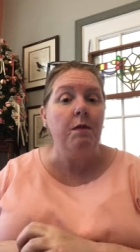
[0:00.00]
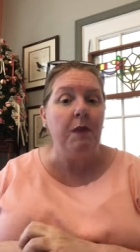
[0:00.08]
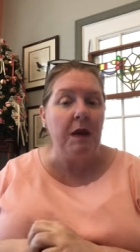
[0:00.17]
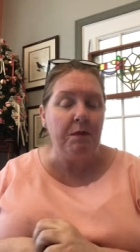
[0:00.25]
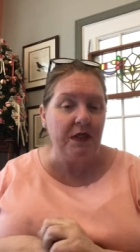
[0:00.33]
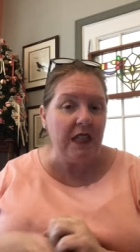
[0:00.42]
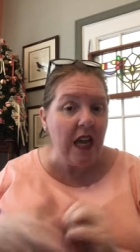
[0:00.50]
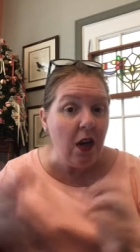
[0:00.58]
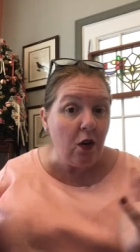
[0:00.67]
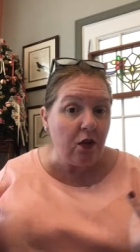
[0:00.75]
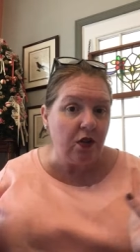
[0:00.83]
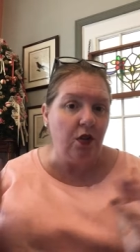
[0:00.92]
baked
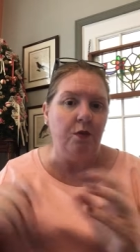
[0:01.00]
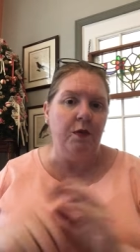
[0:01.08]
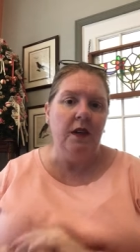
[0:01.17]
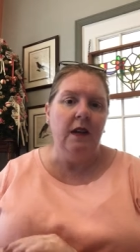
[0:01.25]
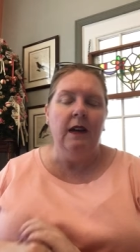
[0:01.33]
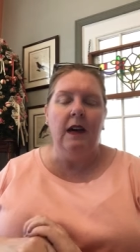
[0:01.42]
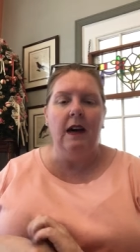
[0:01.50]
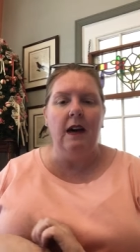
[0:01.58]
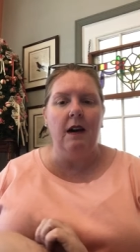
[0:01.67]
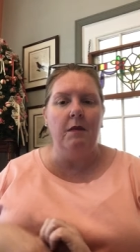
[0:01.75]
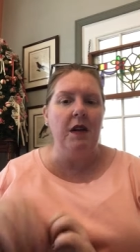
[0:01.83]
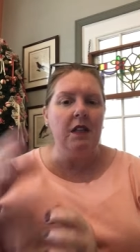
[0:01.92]
potato soup.
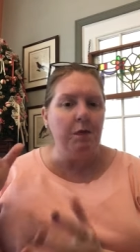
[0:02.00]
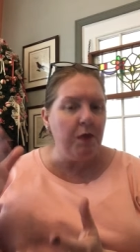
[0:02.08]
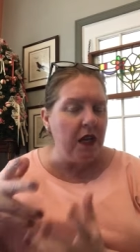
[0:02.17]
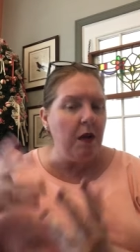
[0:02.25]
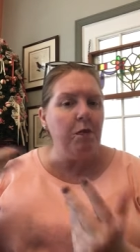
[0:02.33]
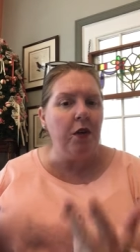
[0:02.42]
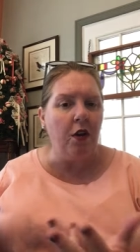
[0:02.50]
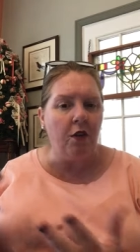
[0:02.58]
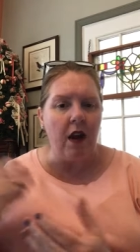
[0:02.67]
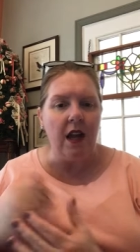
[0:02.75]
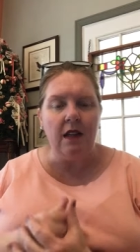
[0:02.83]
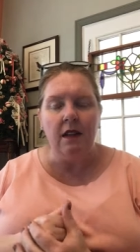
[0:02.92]
It's being
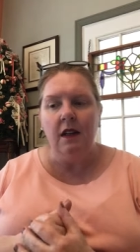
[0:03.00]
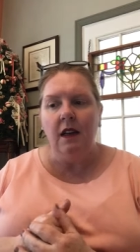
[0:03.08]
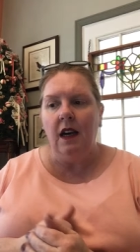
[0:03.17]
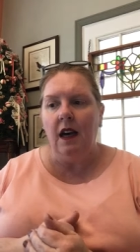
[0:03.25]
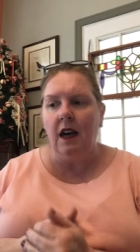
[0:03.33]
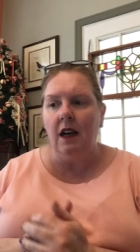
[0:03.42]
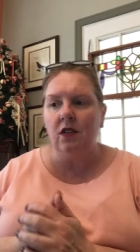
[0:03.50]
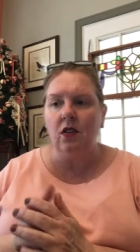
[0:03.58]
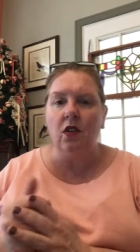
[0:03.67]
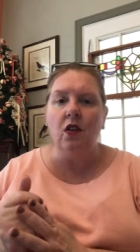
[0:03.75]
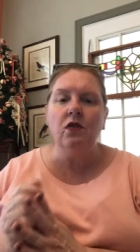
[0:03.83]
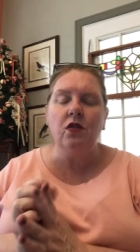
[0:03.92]
pureed. So
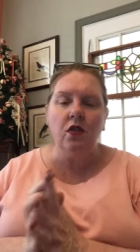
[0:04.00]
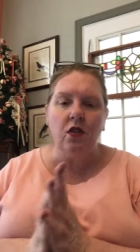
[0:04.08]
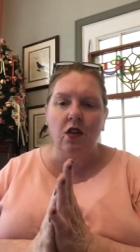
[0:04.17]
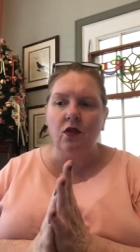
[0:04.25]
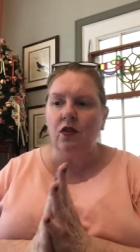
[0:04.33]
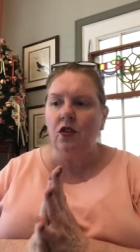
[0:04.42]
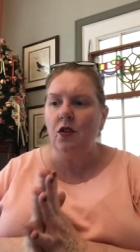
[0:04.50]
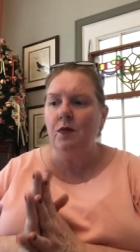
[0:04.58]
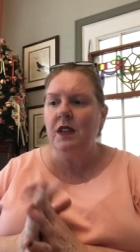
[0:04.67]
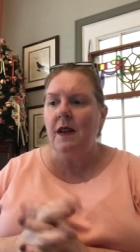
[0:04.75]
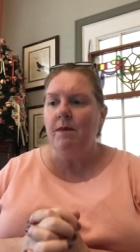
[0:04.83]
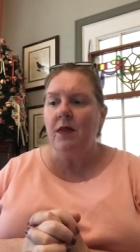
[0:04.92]
those are those
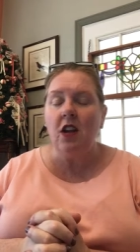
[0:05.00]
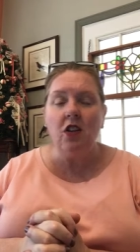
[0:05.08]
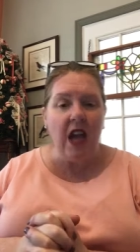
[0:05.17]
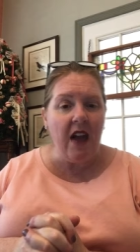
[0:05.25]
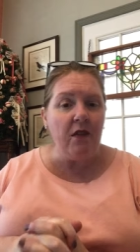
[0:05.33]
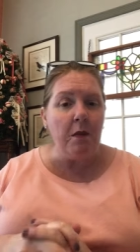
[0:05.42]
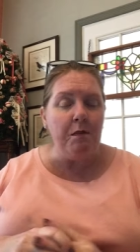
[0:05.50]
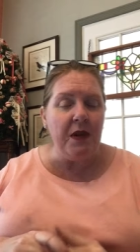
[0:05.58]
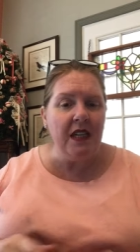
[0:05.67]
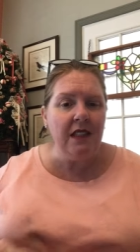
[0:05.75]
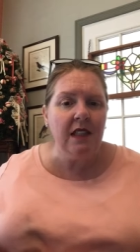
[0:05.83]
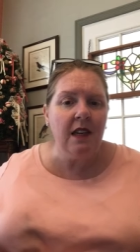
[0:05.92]
soups. Then you have a
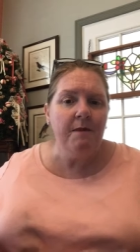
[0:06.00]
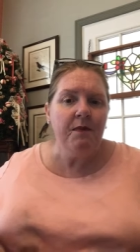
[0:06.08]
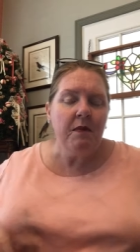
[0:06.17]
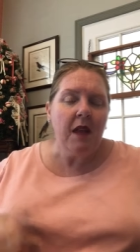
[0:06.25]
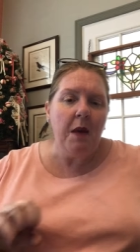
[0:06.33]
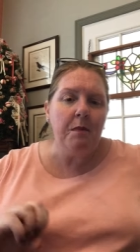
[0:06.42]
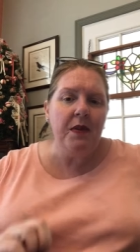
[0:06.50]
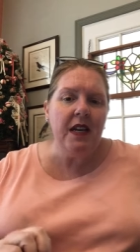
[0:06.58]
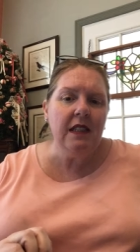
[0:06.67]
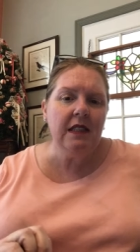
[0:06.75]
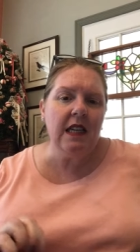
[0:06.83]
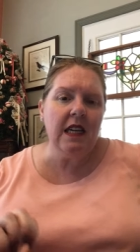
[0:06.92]
bisque. A
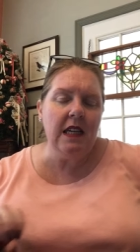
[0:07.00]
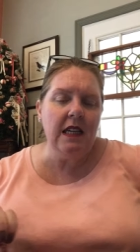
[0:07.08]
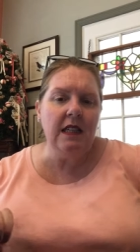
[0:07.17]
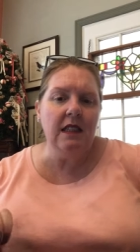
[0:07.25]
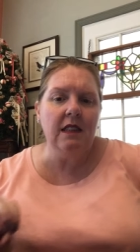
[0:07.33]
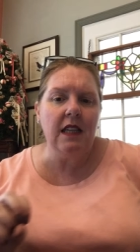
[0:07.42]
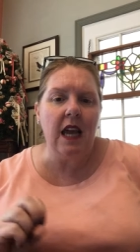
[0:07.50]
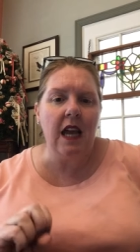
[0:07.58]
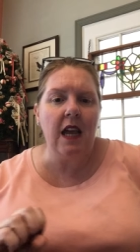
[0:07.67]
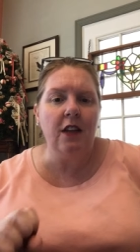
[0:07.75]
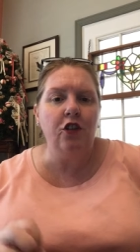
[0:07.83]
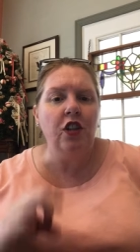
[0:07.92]
bisque is
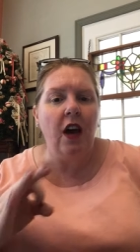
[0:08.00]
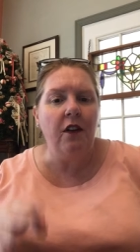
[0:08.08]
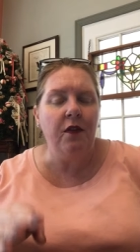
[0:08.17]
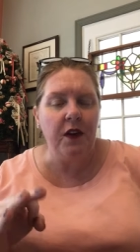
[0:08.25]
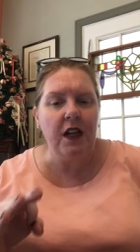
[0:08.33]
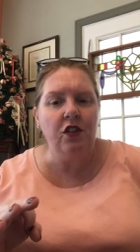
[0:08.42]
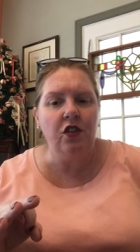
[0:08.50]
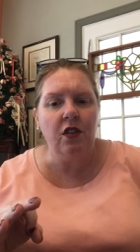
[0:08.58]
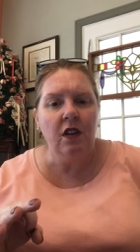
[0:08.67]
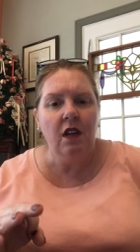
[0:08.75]
a shellfish